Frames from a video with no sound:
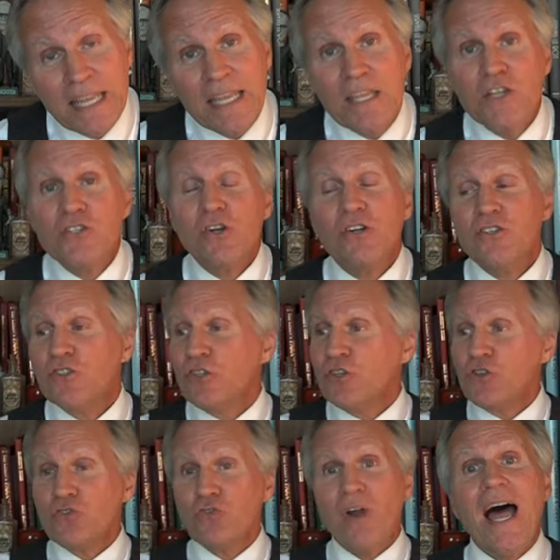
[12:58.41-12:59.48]
He starts to
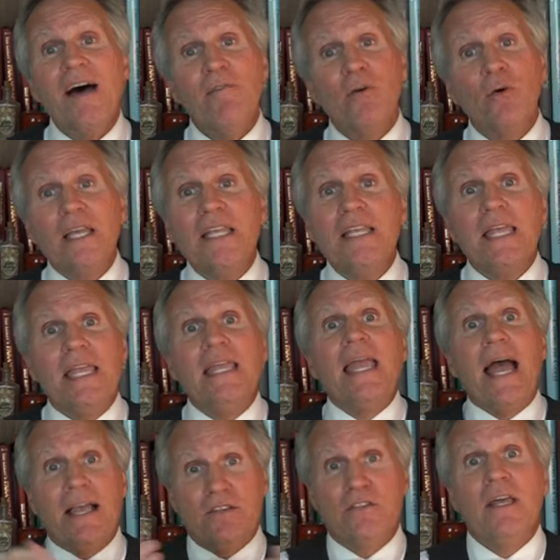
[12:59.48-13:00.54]
travel. He, he
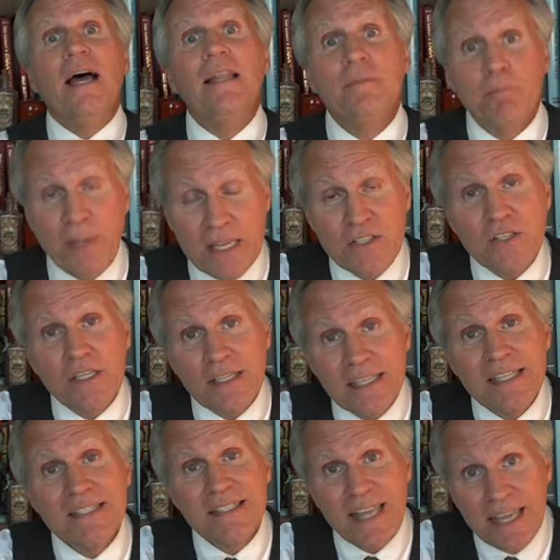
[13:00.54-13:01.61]
has a,
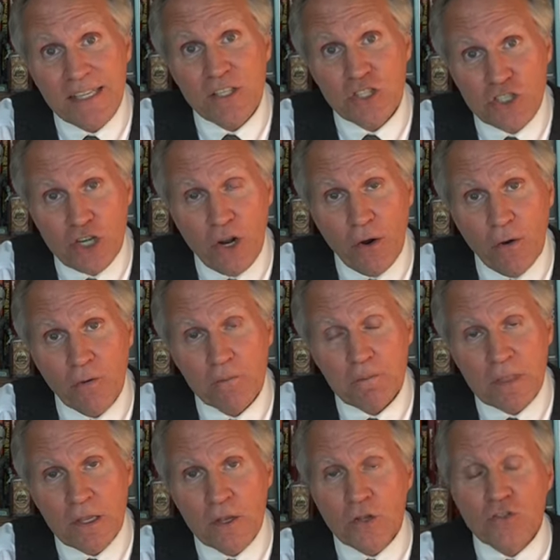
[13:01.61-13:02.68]
basically a tent show.
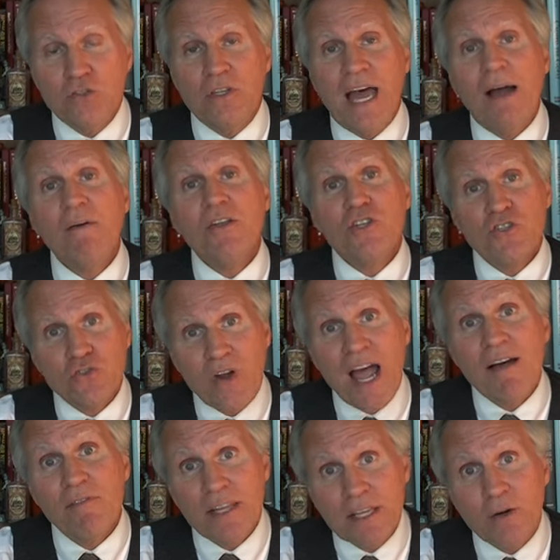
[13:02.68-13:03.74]
So now he's
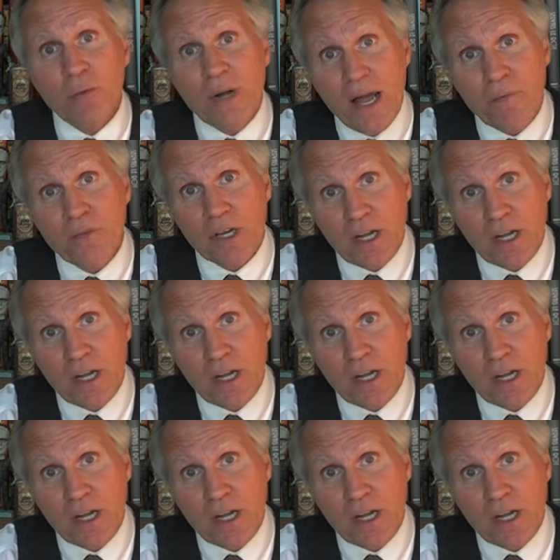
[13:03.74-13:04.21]
traveling around the